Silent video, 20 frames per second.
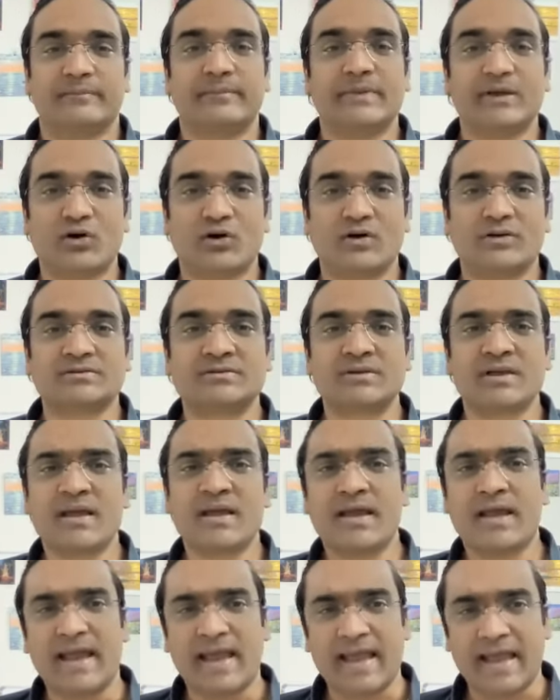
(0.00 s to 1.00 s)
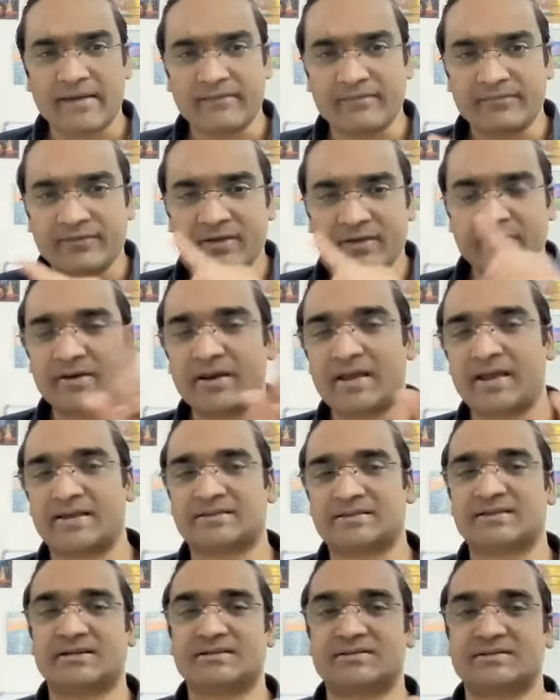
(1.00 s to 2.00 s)
Because everyone
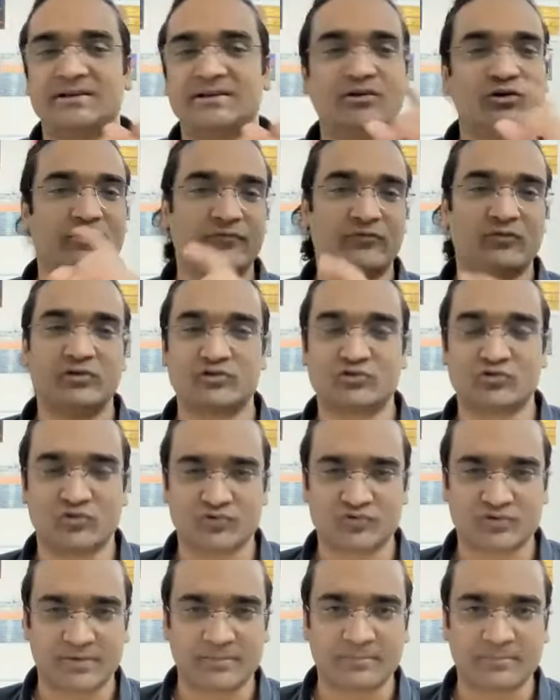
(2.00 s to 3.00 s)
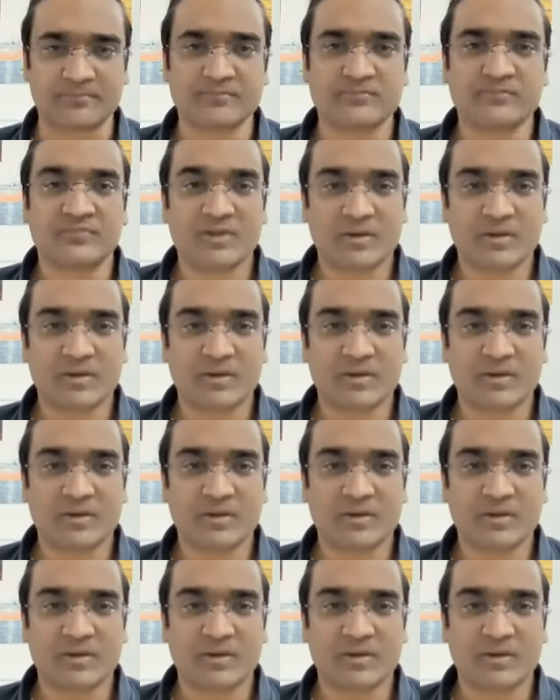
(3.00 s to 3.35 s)
has that silly or foolish question.